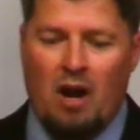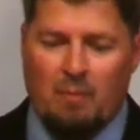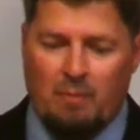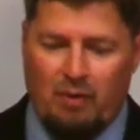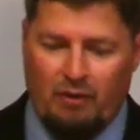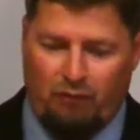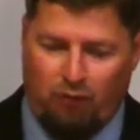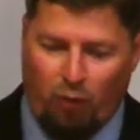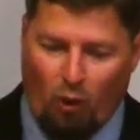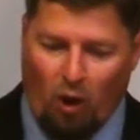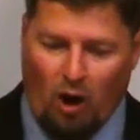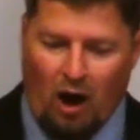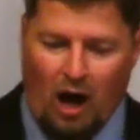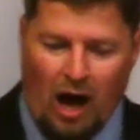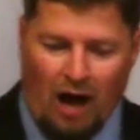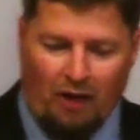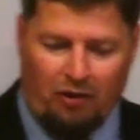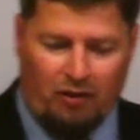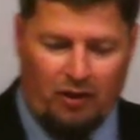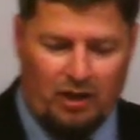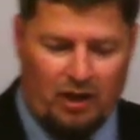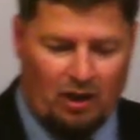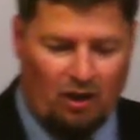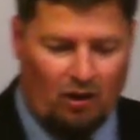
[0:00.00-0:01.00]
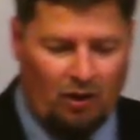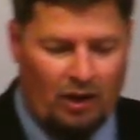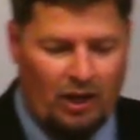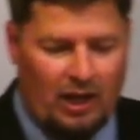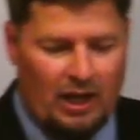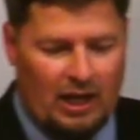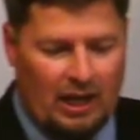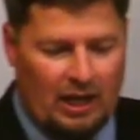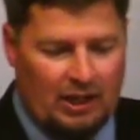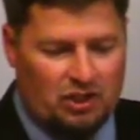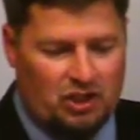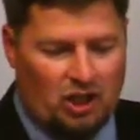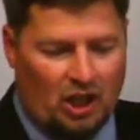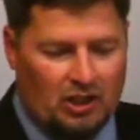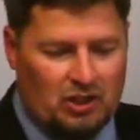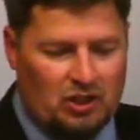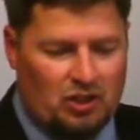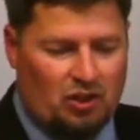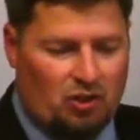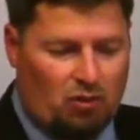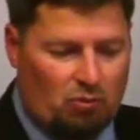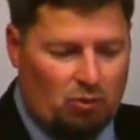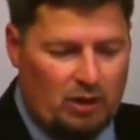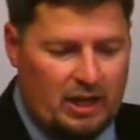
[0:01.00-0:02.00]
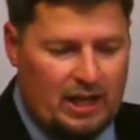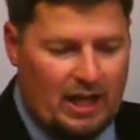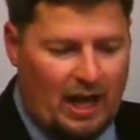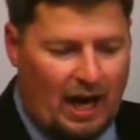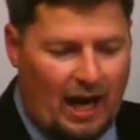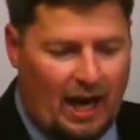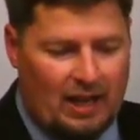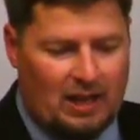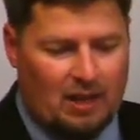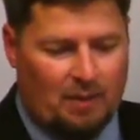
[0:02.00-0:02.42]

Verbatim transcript: Before Othniel, in Judges 3 9,